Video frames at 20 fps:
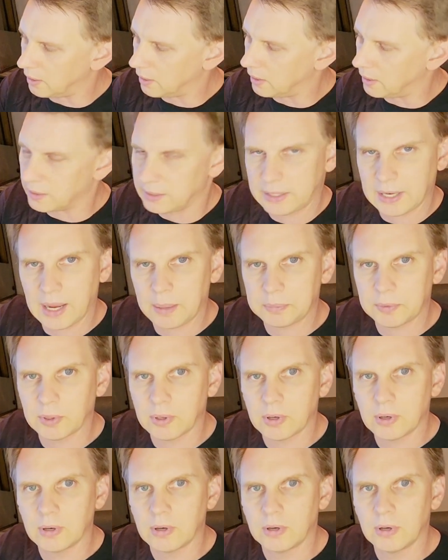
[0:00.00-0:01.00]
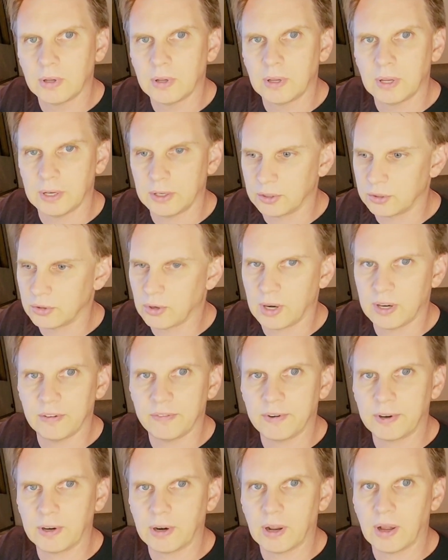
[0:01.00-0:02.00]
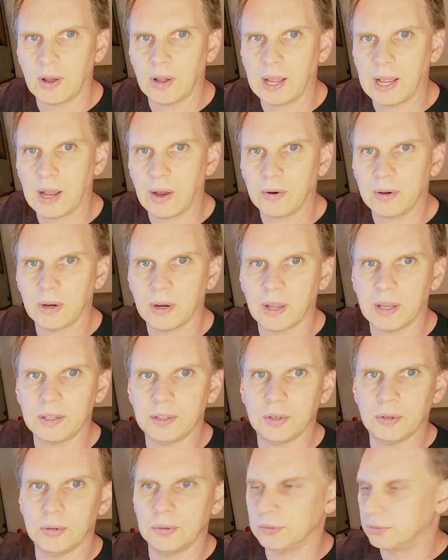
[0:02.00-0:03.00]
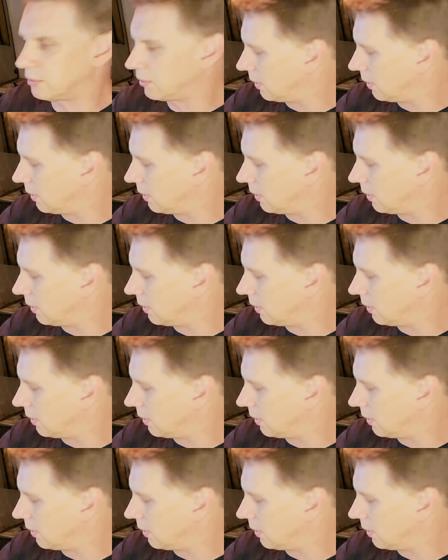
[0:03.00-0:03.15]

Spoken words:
adapter, and you're trying to figure out how can I use